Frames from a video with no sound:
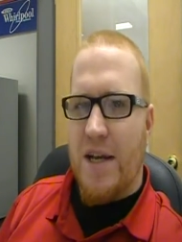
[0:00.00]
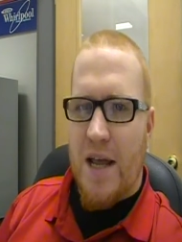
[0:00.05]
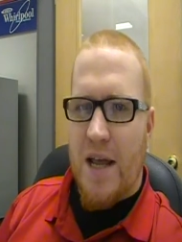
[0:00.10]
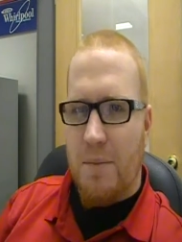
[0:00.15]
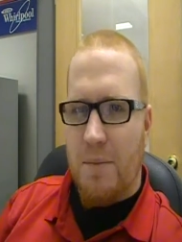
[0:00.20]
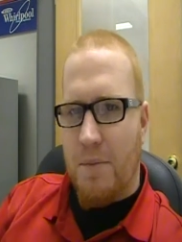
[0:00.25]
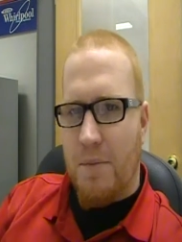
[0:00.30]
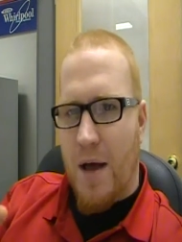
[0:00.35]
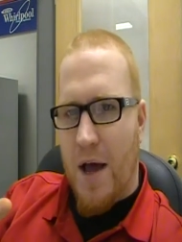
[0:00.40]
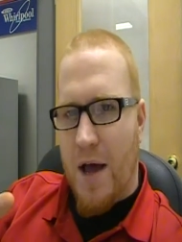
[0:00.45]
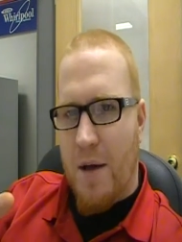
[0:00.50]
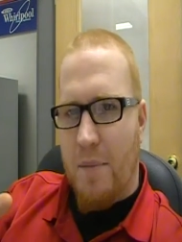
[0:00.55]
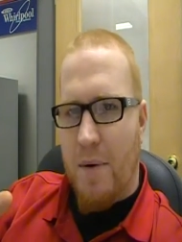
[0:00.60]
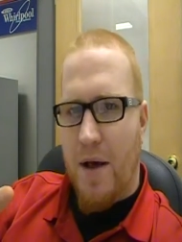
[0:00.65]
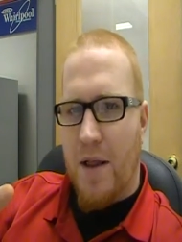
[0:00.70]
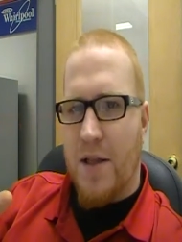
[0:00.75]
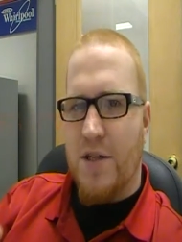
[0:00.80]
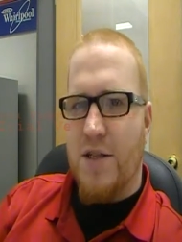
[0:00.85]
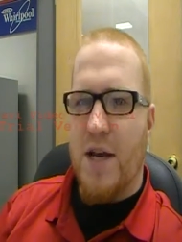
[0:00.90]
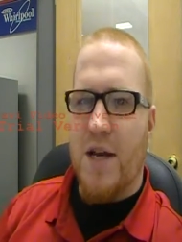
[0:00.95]
name. I
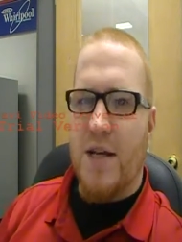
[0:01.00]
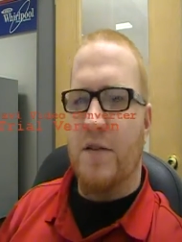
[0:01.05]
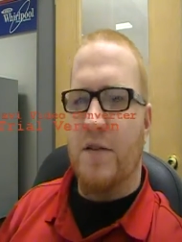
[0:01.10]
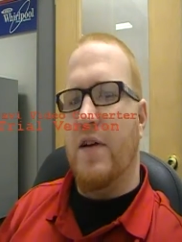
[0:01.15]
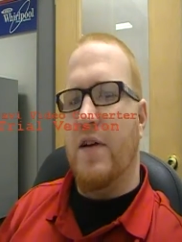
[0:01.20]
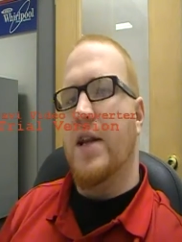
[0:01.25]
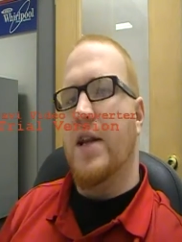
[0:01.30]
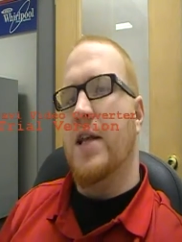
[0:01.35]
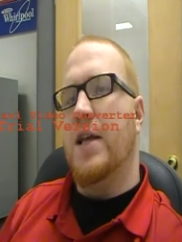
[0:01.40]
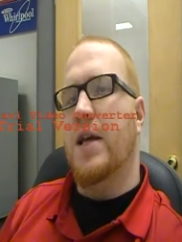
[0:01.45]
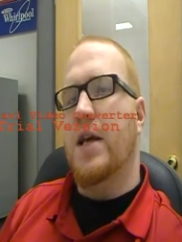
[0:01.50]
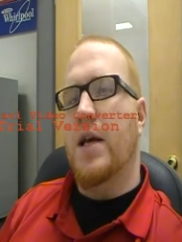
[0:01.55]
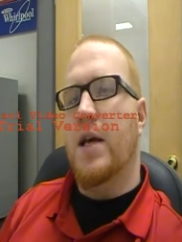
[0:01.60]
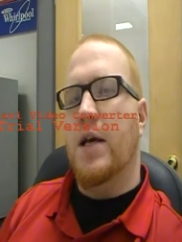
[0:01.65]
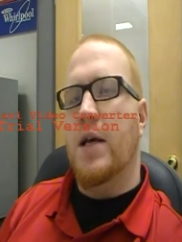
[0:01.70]
apologize, Vinny.